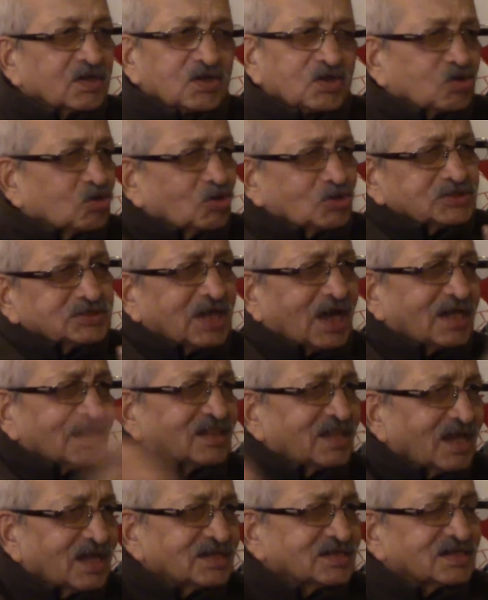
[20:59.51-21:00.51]
No
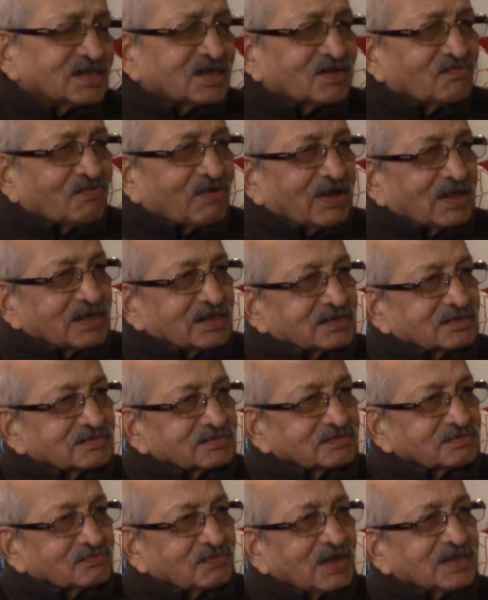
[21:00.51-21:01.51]
sadhana is required.
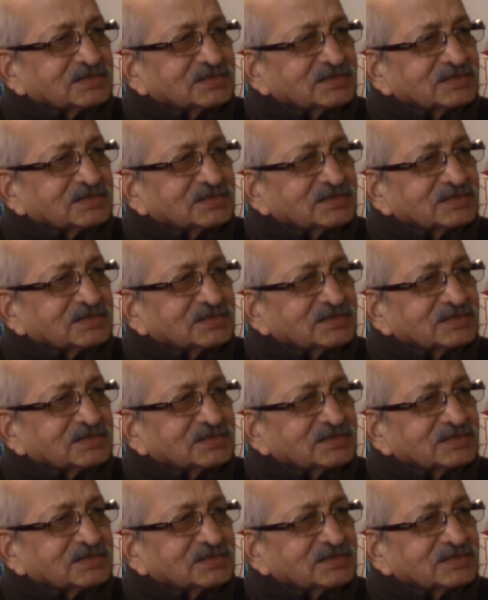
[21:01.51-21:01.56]
Why